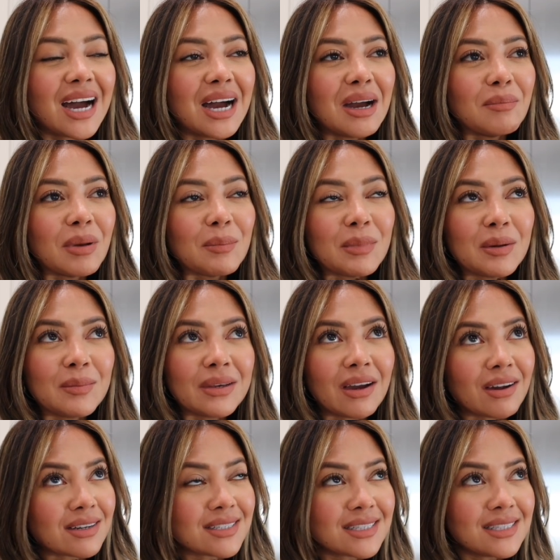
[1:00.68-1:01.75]
I'm gonna be
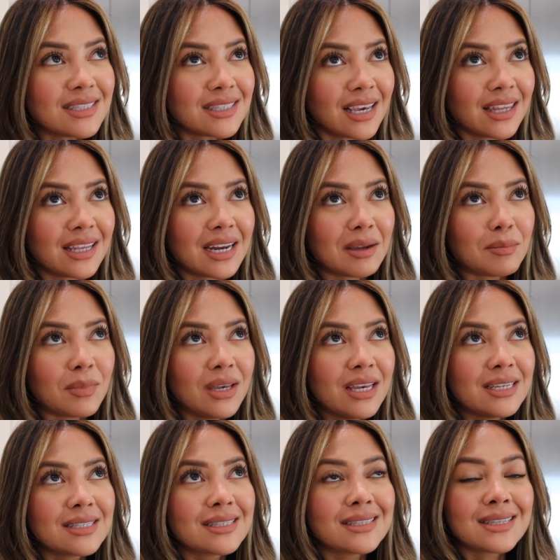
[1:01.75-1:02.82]
honest and say that I'm
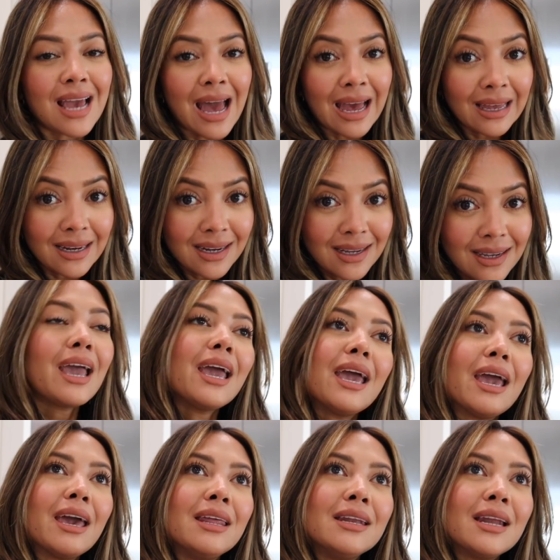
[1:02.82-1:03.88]
sad
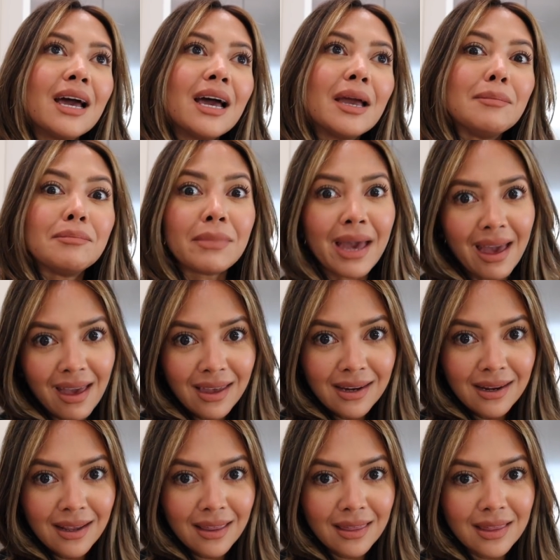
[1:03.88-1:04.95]
and I'm
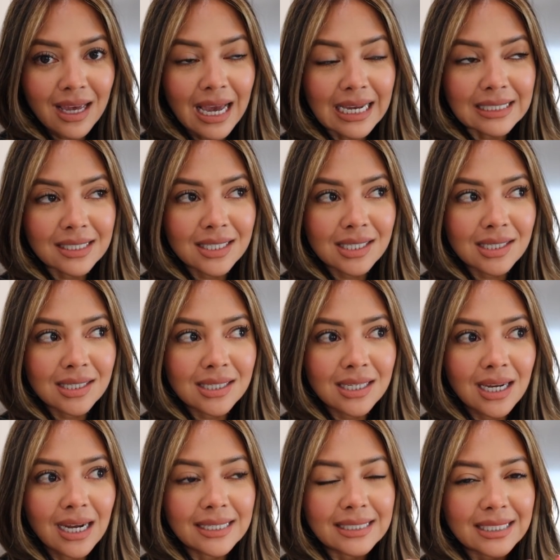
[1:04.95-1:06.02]
mad that
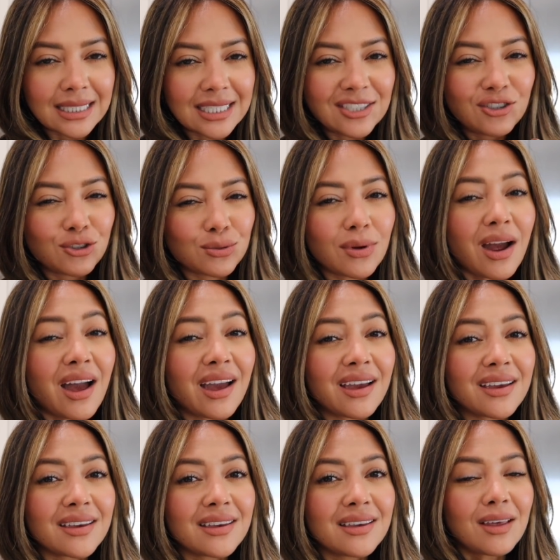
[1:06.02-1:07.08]
I didn't
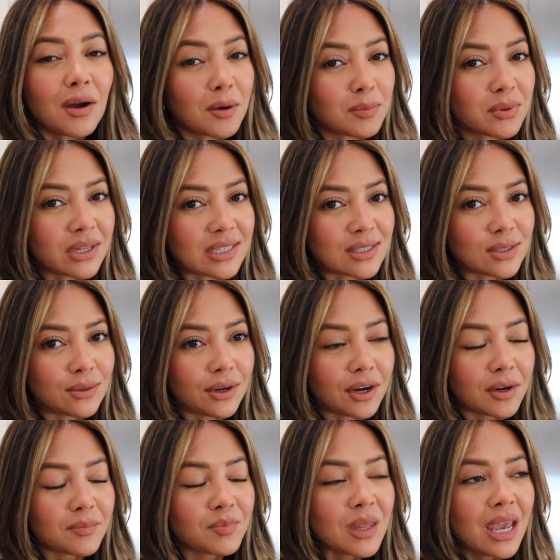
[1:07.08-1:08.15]
try Our Place
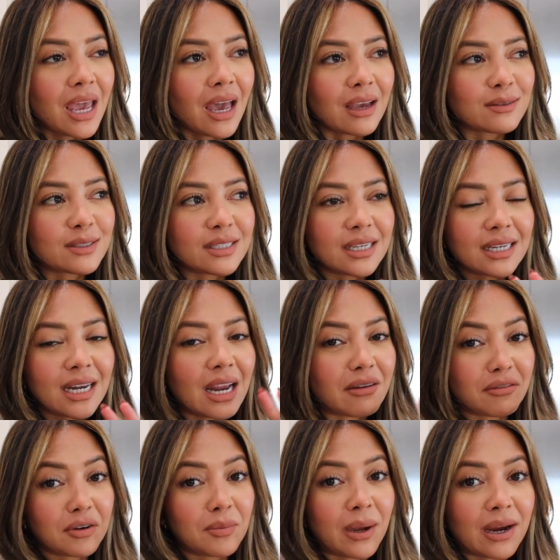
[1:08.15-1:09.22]
sooner. I've seen it
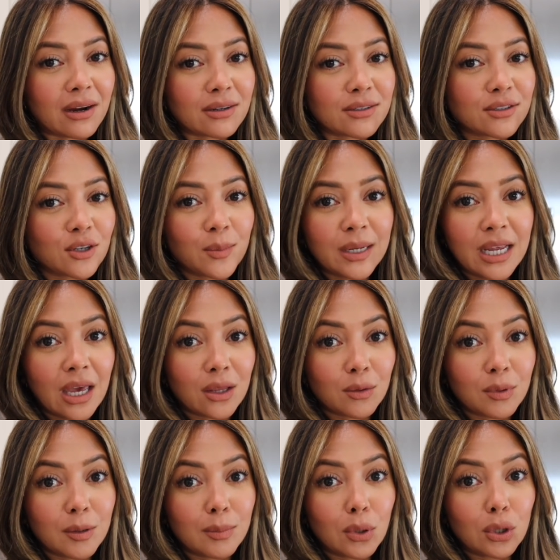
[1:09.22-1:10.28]
everywhere, so many
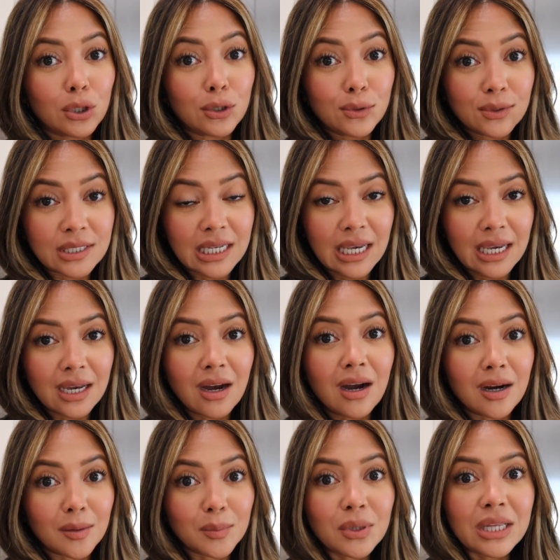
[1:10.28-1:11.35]
other people using
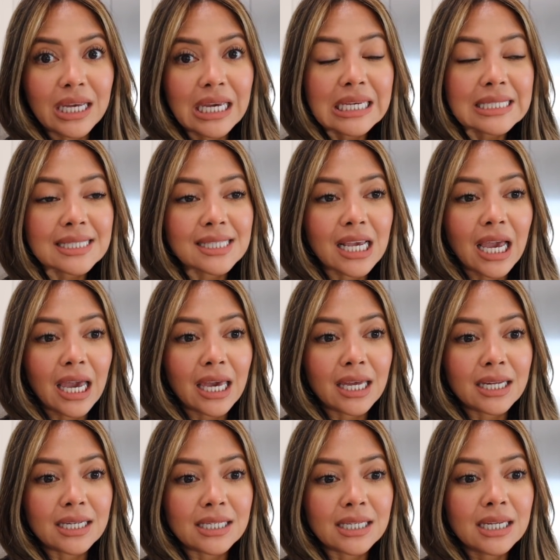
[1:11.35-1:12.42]
Our Place,
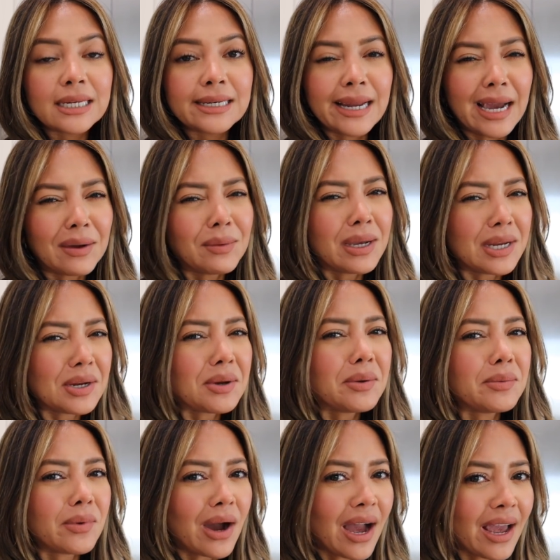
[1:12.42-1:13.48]
and now I
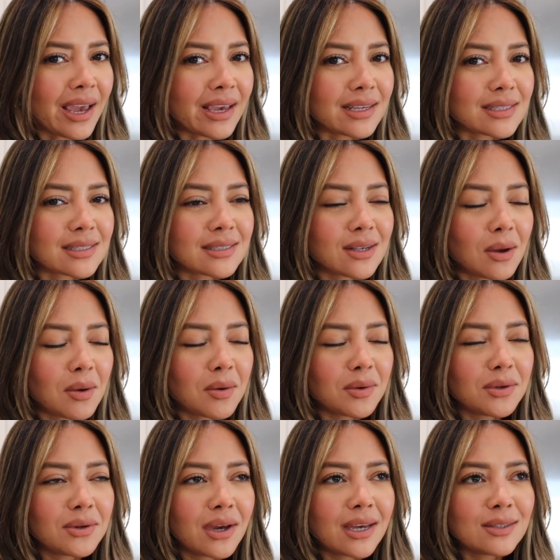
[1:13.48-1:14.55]
know why. So
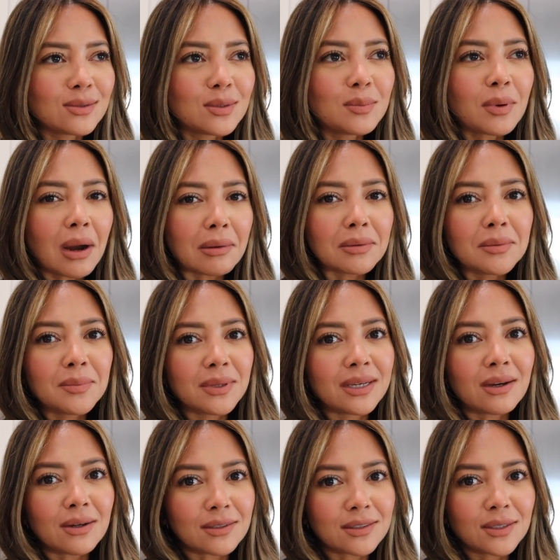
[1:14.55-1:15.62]
you guys will
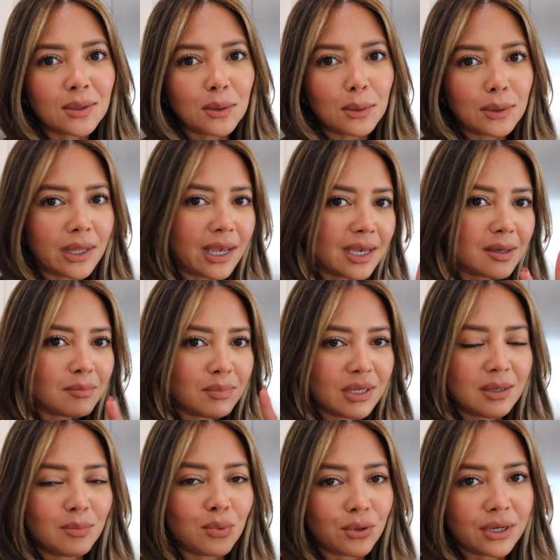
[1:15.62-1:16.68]
probably also like
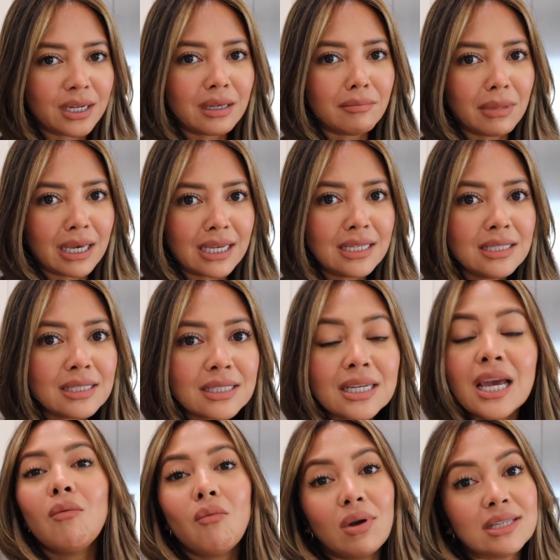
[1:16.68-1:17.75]
be pretty
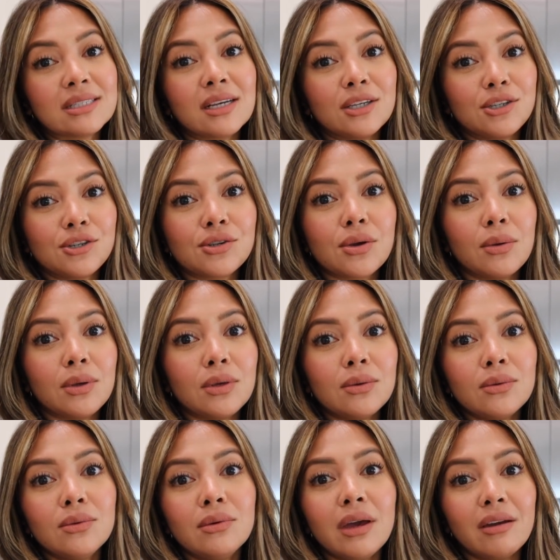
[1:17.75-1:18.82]
amazed once I show
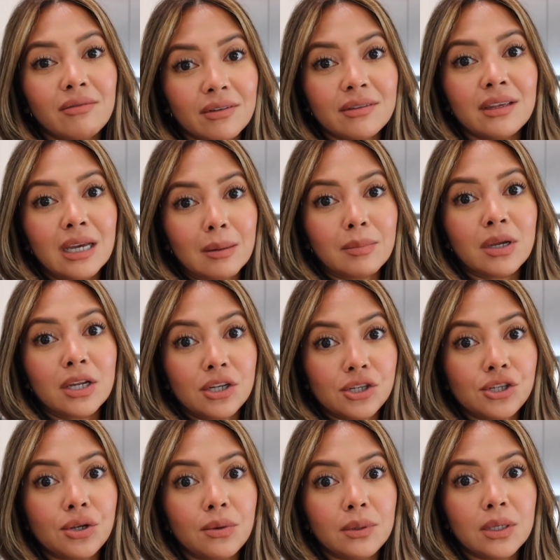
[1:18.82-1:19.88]
you everything I'm gonna
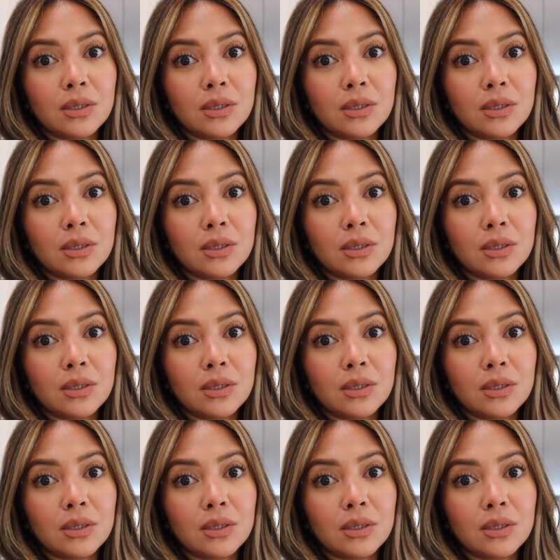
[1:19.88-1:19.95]
show